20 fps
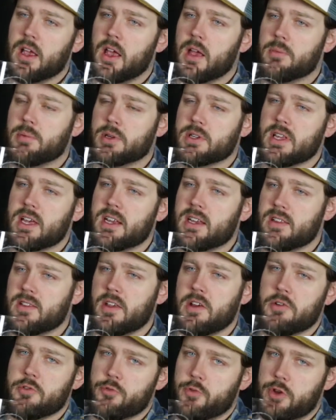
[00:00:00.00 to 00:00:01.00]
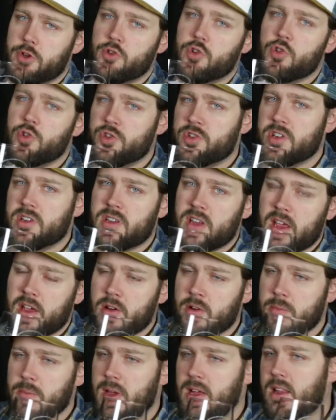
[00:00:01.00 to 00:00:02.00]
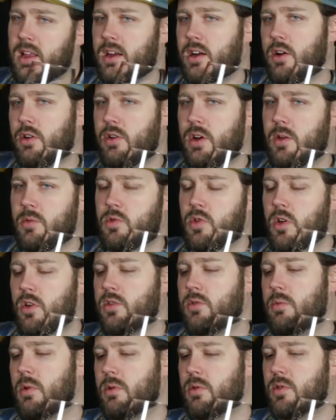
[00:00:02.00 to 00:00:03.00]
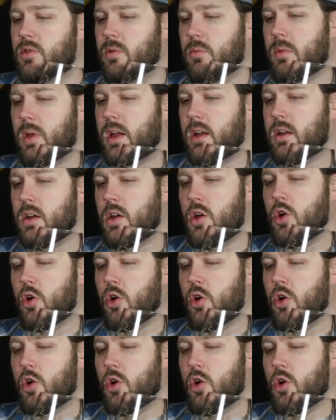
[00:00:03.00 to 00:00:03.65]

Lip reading: and put that in there and reduce it down and make like a cream sauce, maybe some like